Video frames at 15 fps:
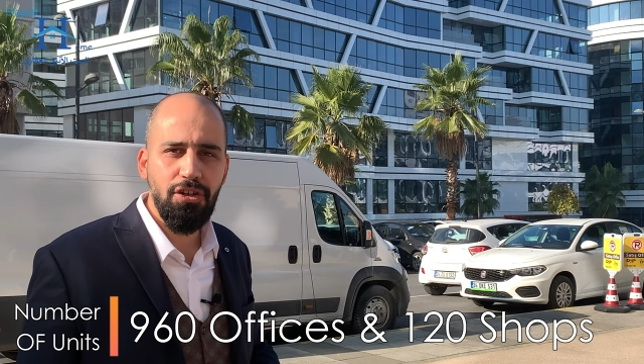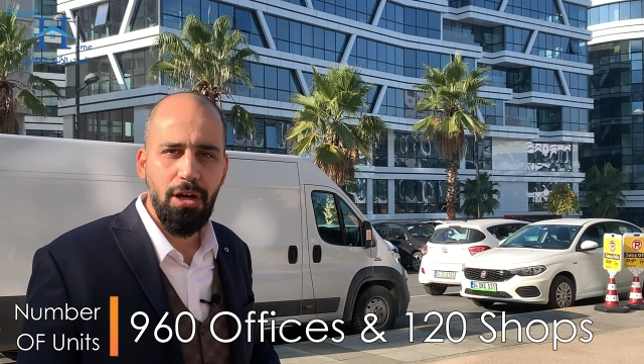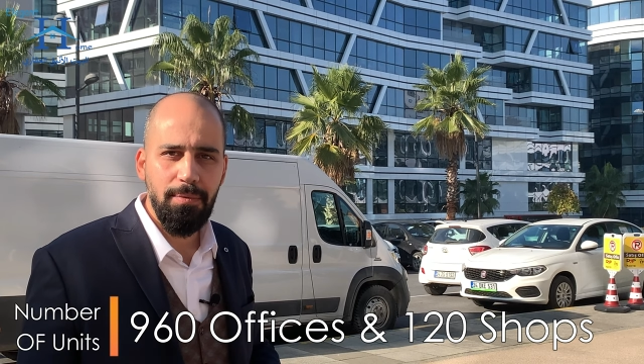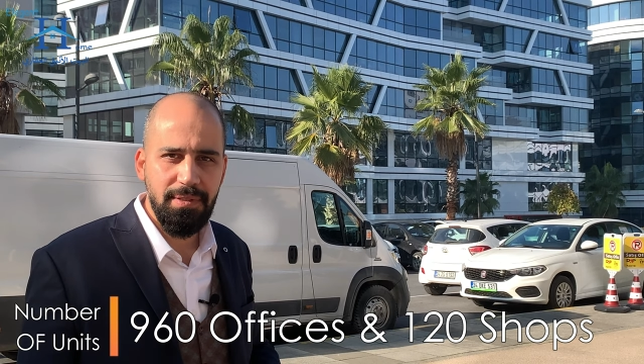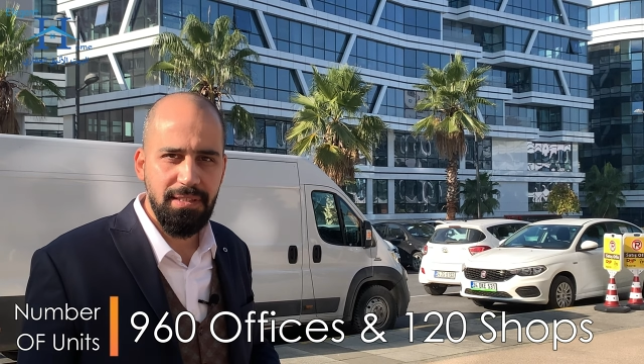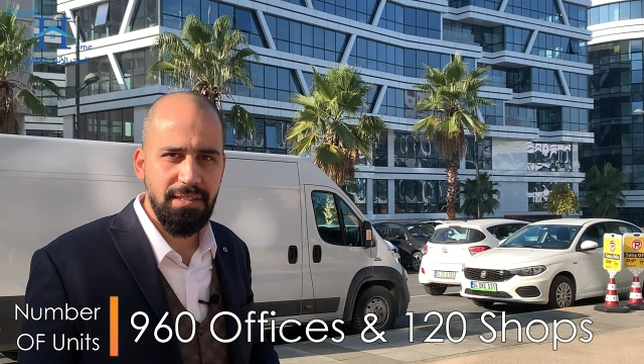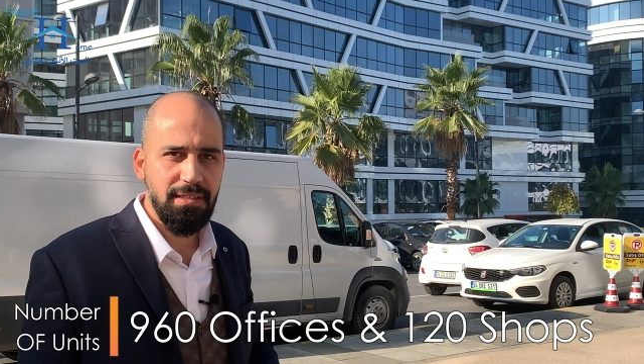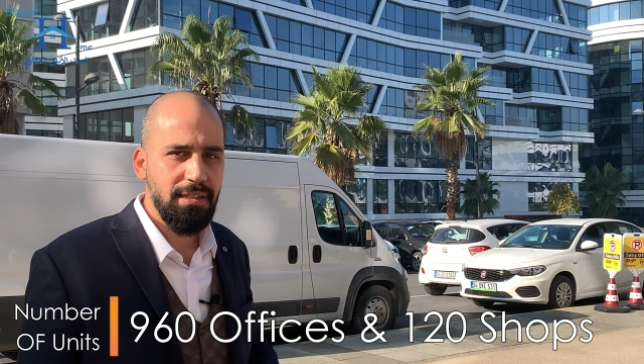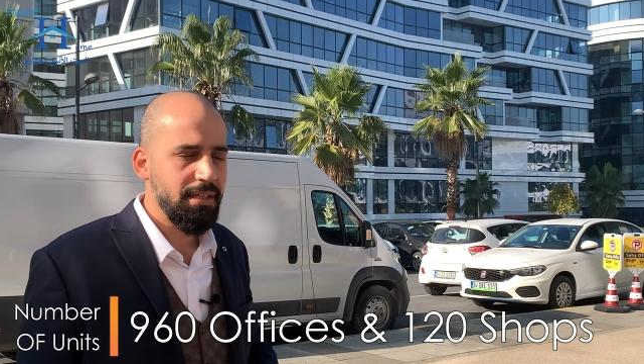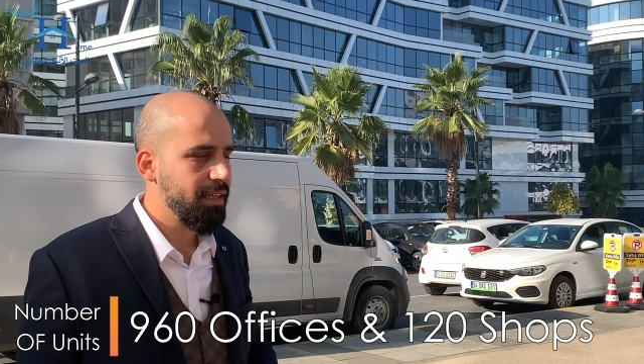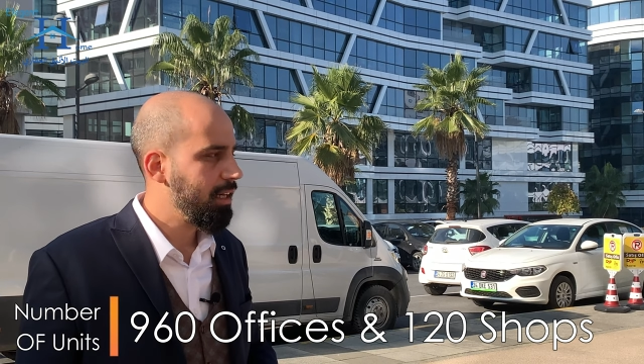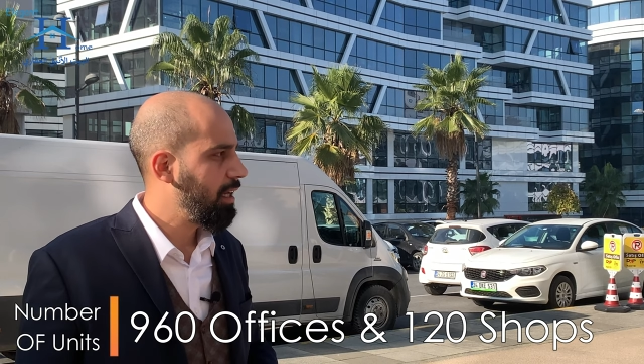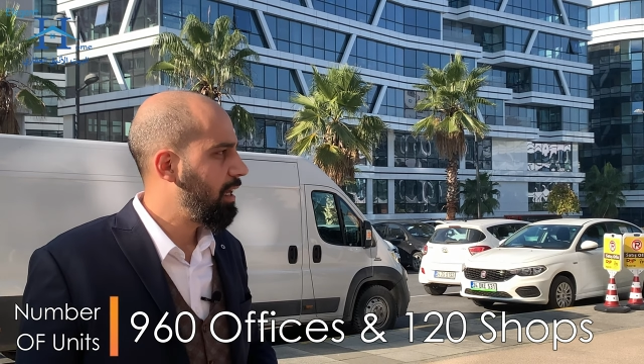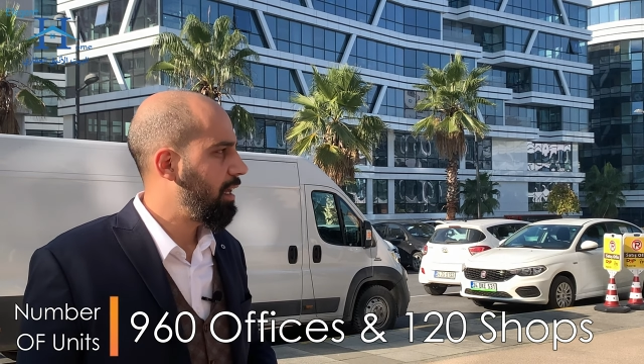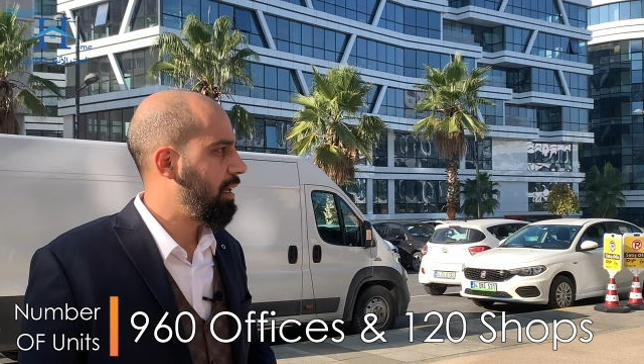shops
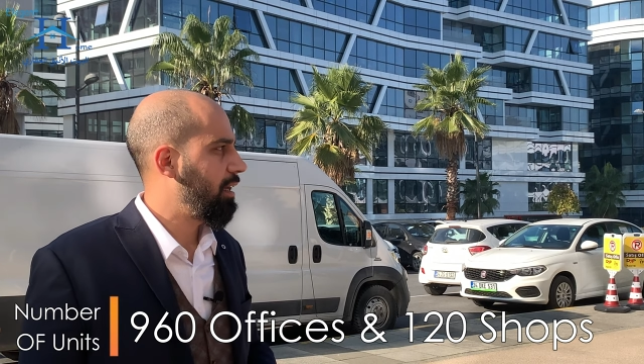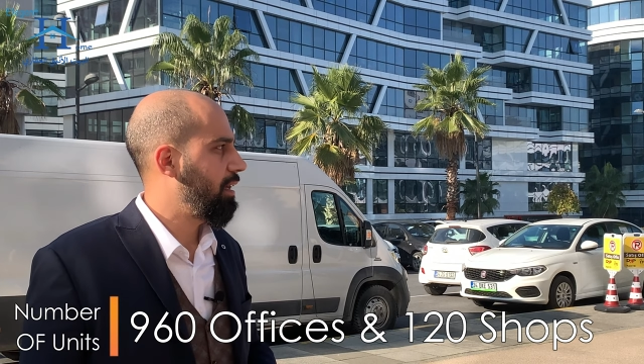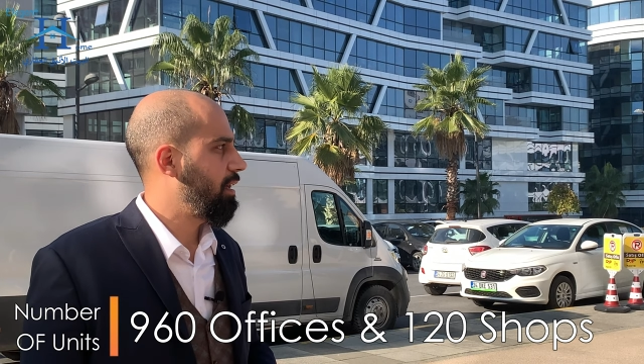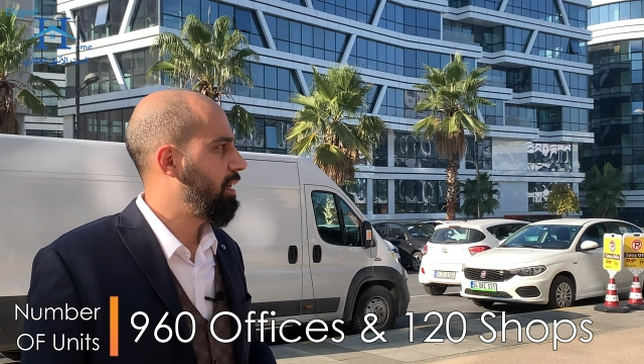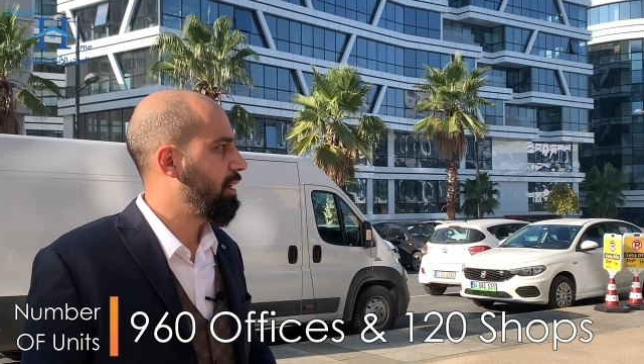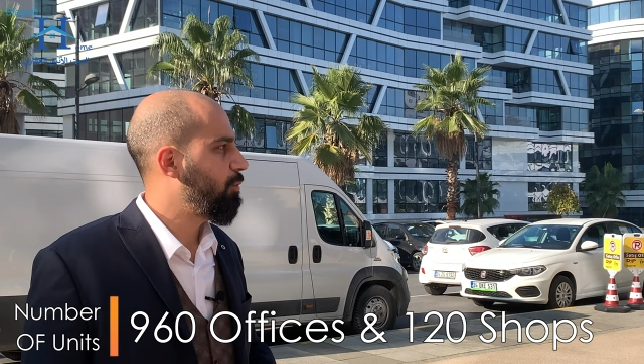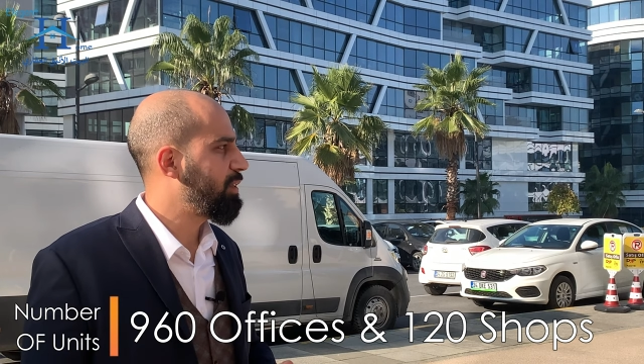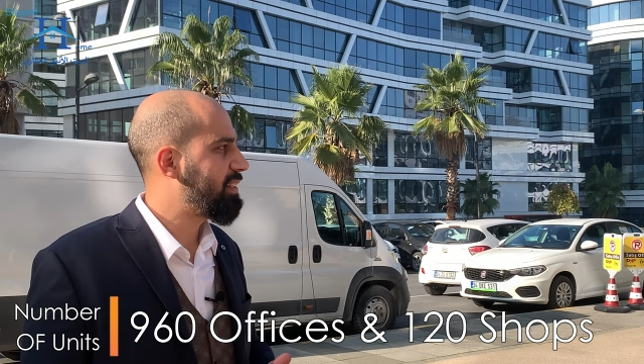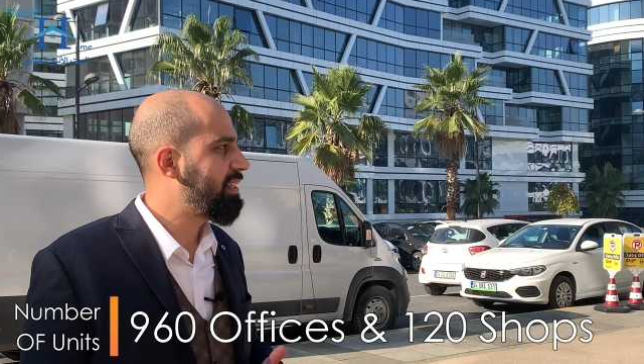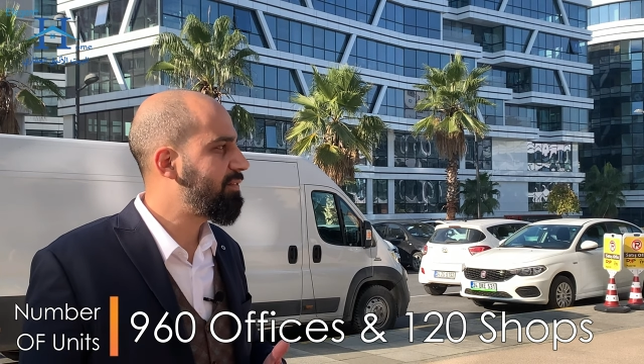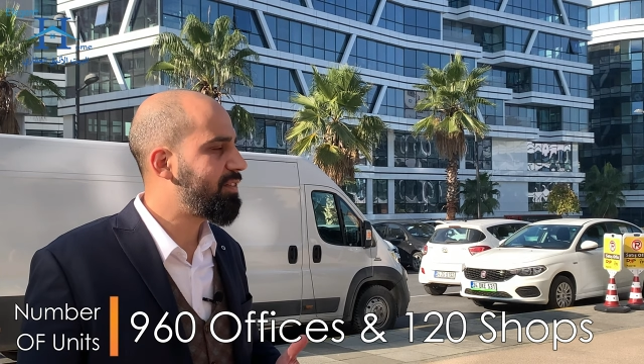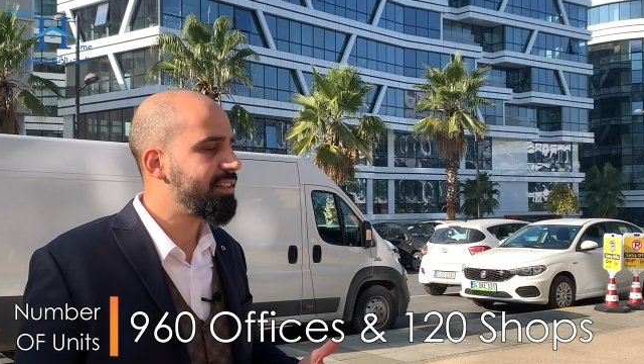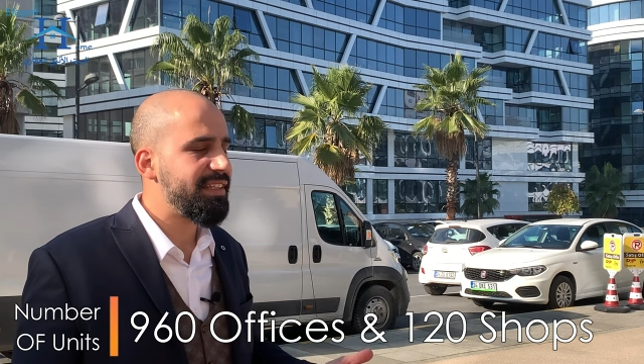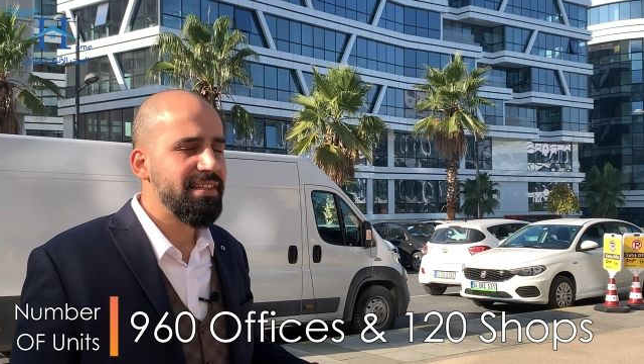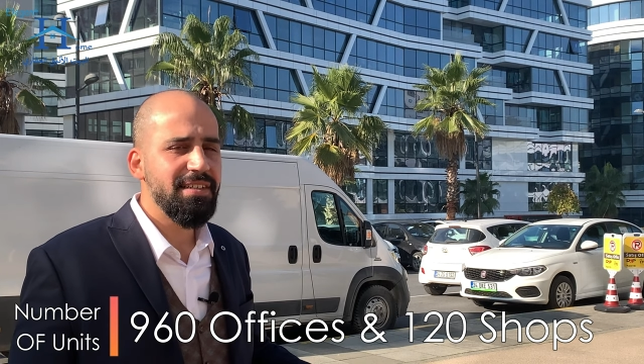uh, with
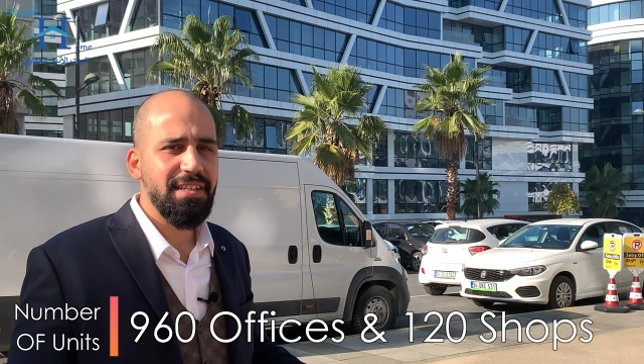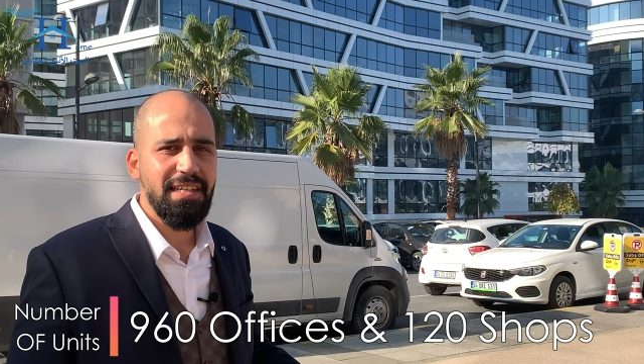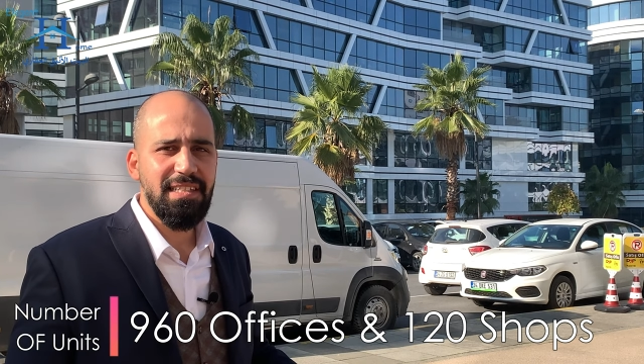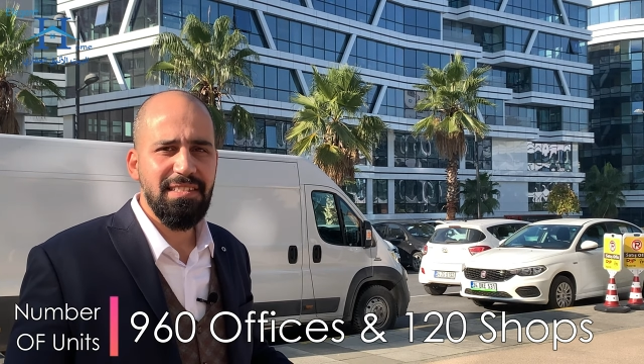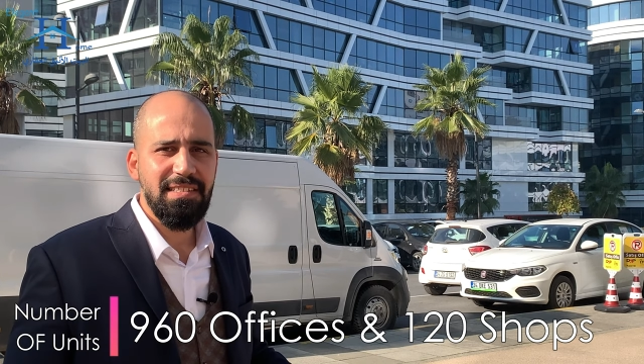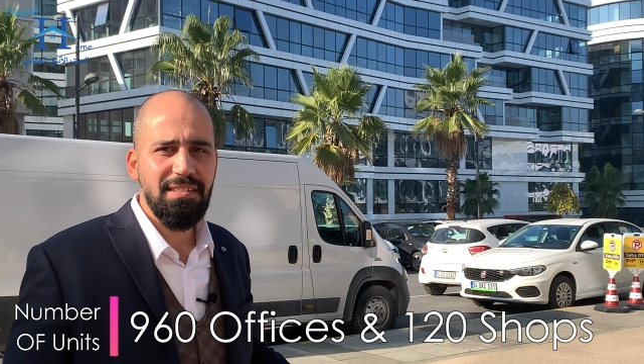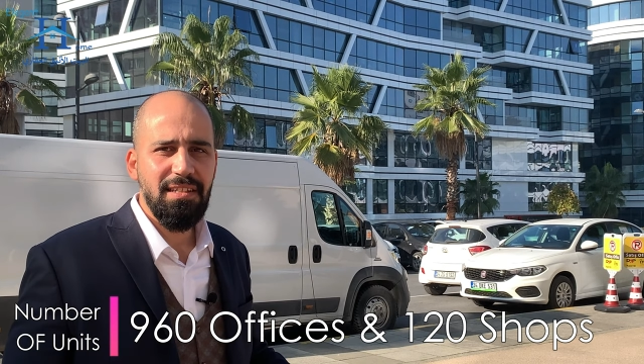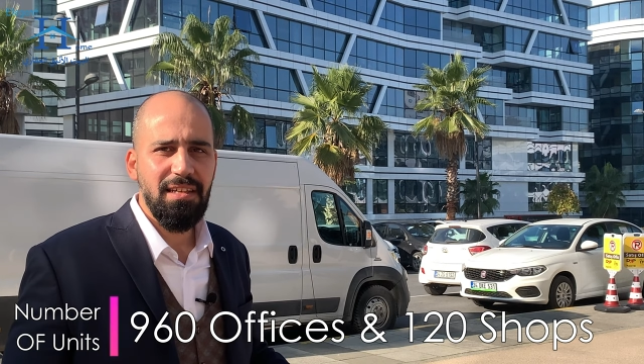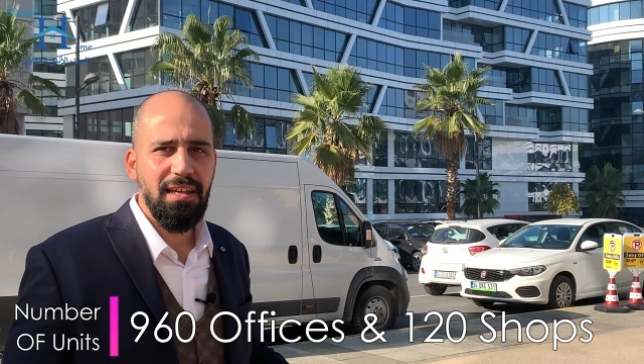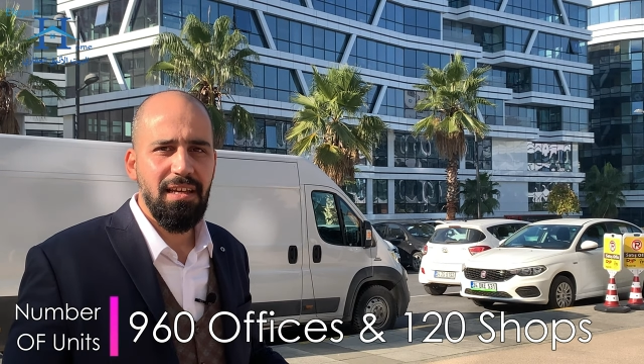different areas,